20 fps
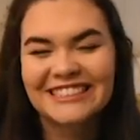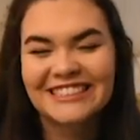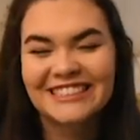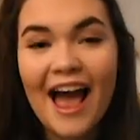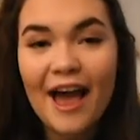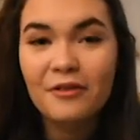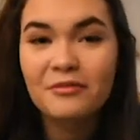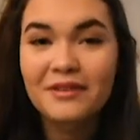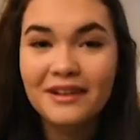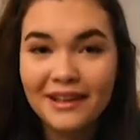
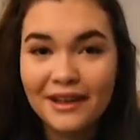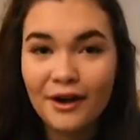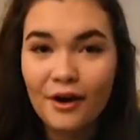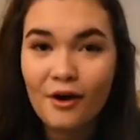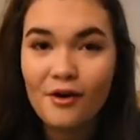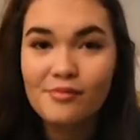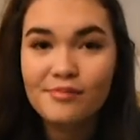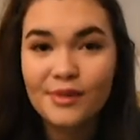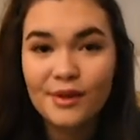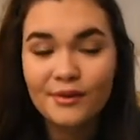I really
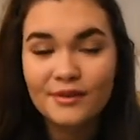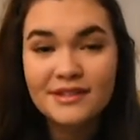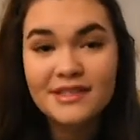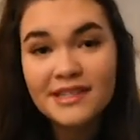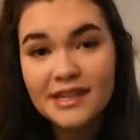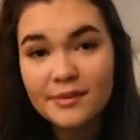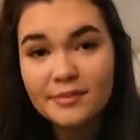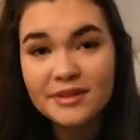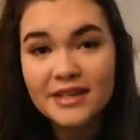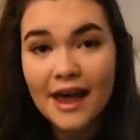hope those
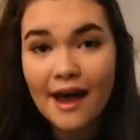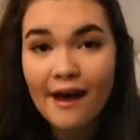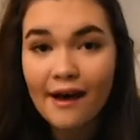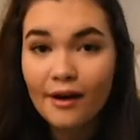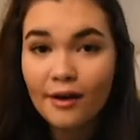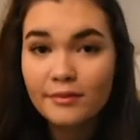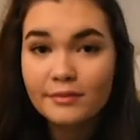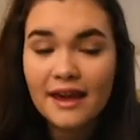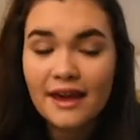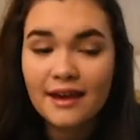tips
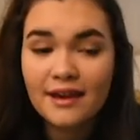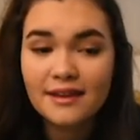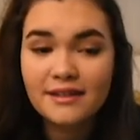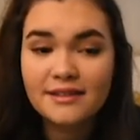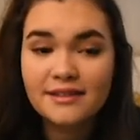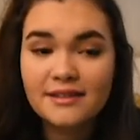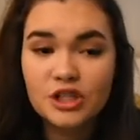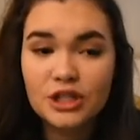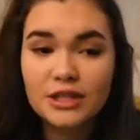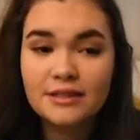help,
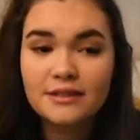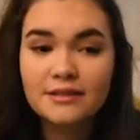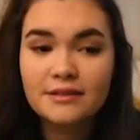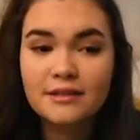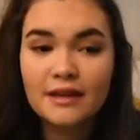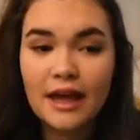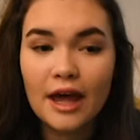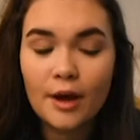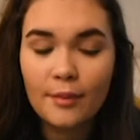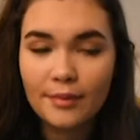and just
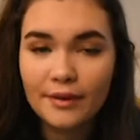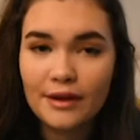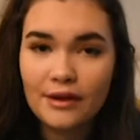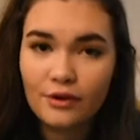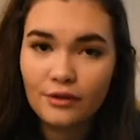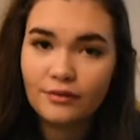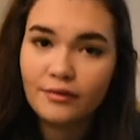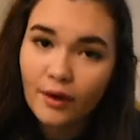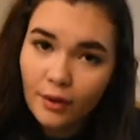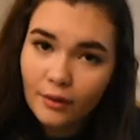helping
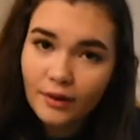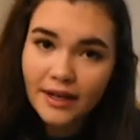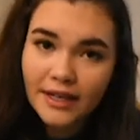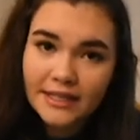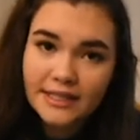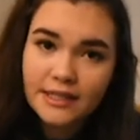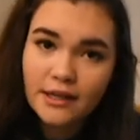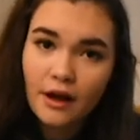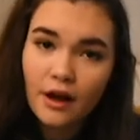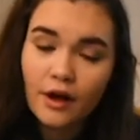you
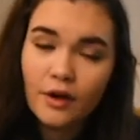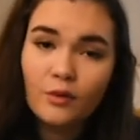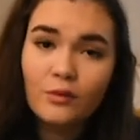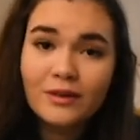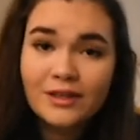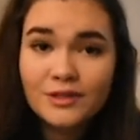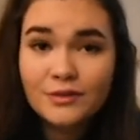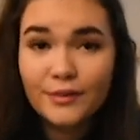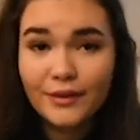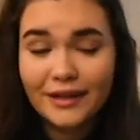focus on
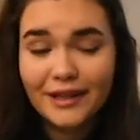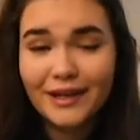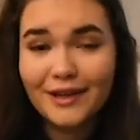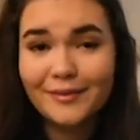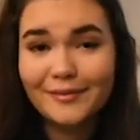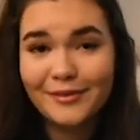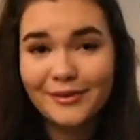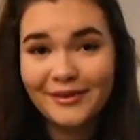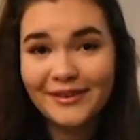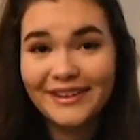what's really
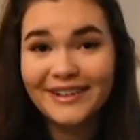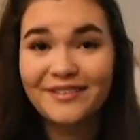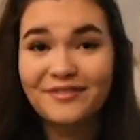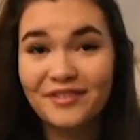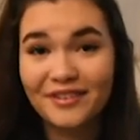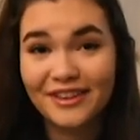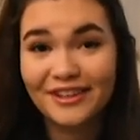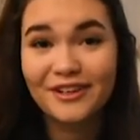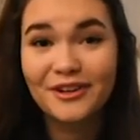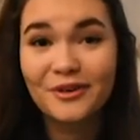important
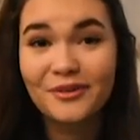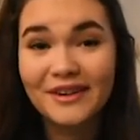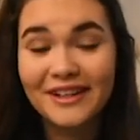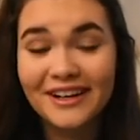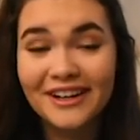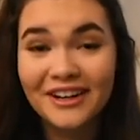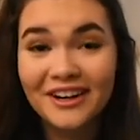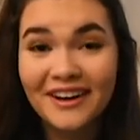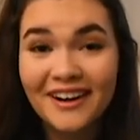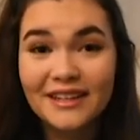for the new
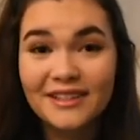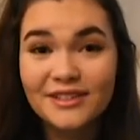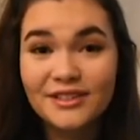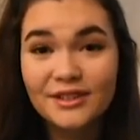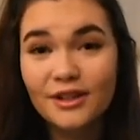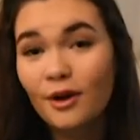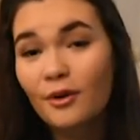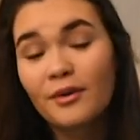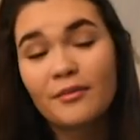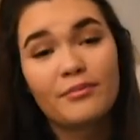year. It's
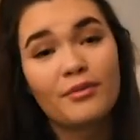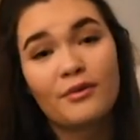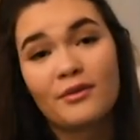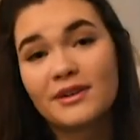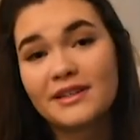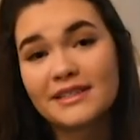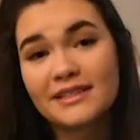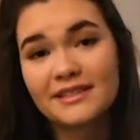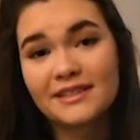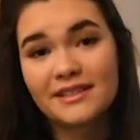so
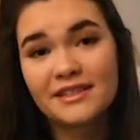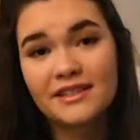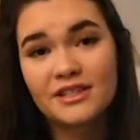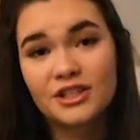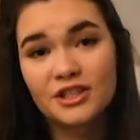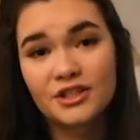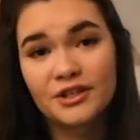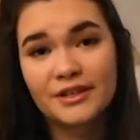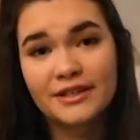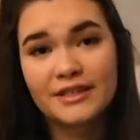important
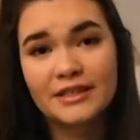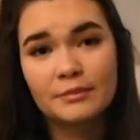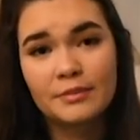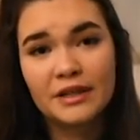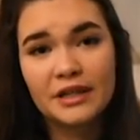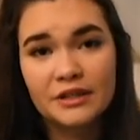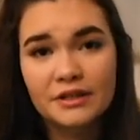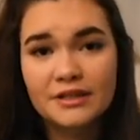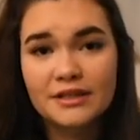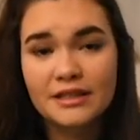to just
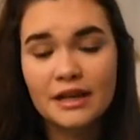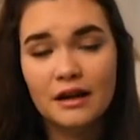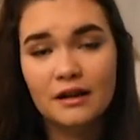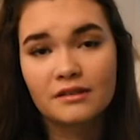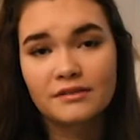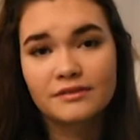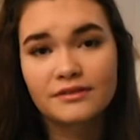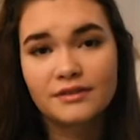be yourself